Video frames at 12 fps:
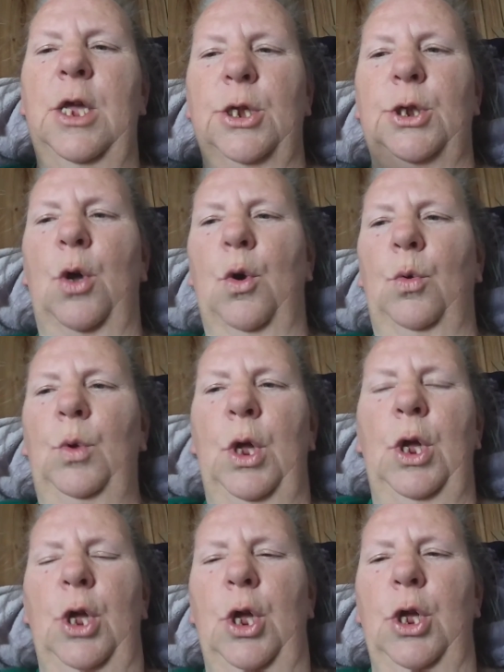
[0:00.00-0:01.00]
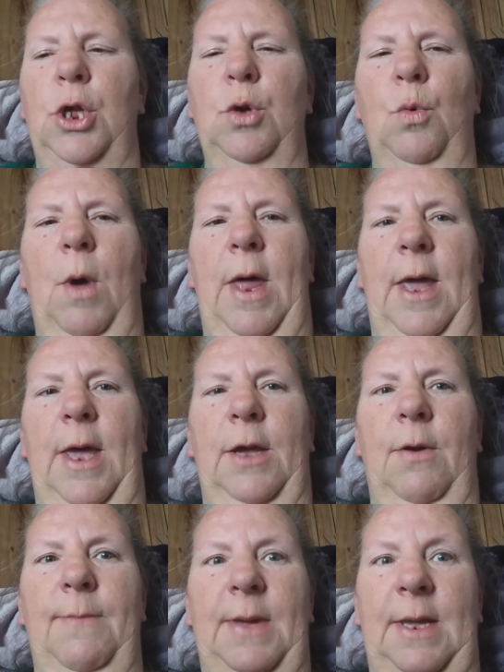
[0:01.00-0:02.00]
So you want a
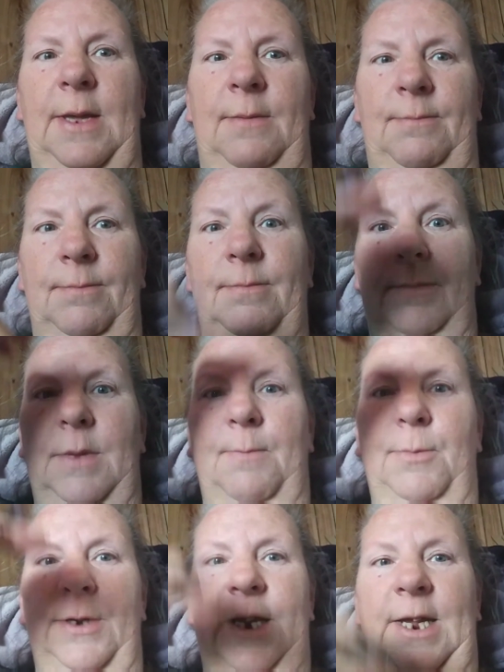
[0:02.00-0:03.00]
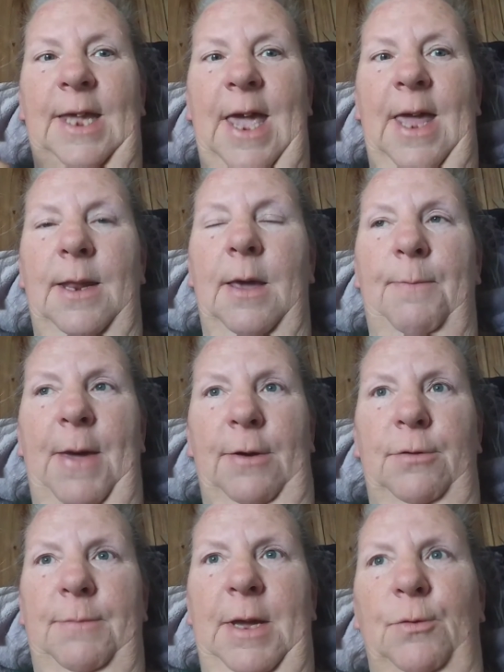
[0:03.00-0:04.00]
great big number 10 can of
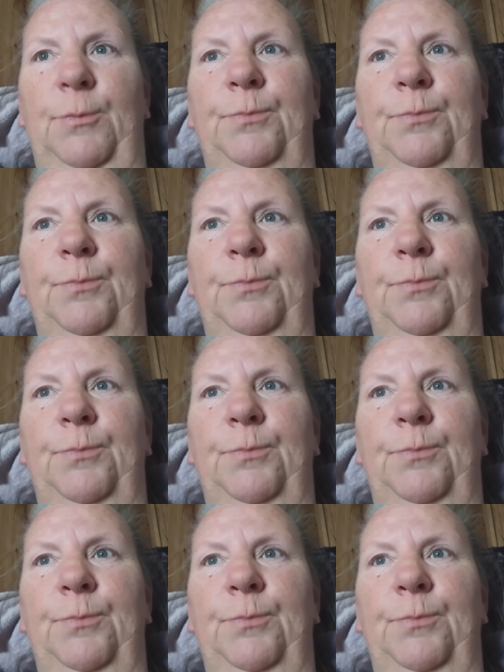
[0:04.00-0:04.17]
powdered milk.